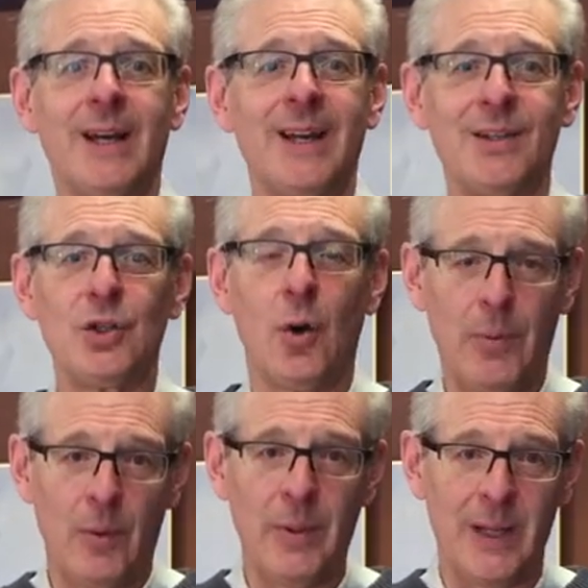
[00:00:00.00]
It's
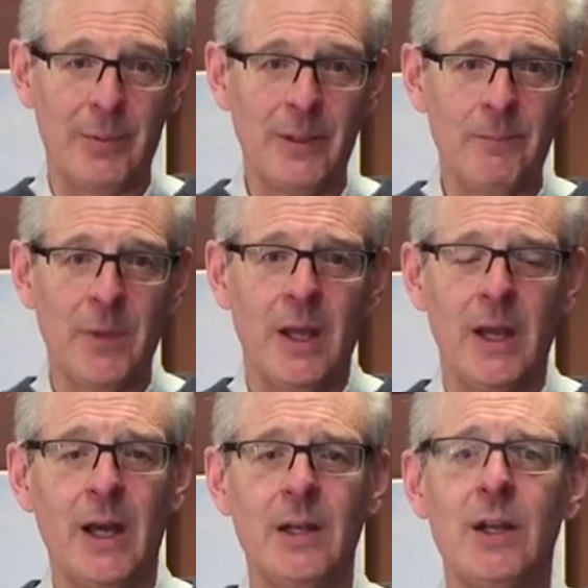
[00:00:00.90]
Yupo paper
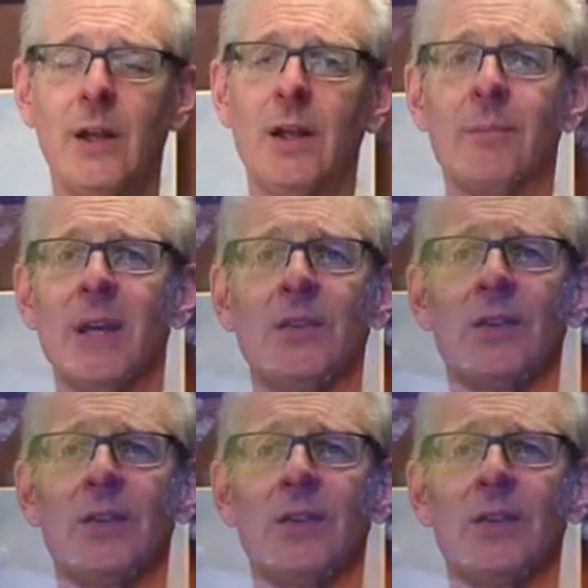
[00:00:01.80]
and it makes